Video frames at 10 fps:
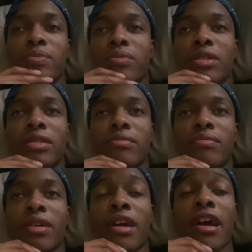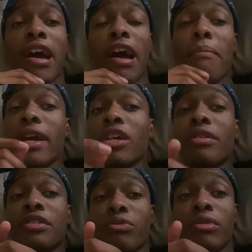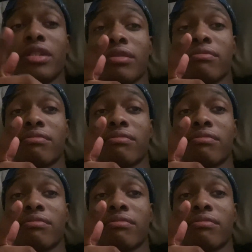but I might go this week.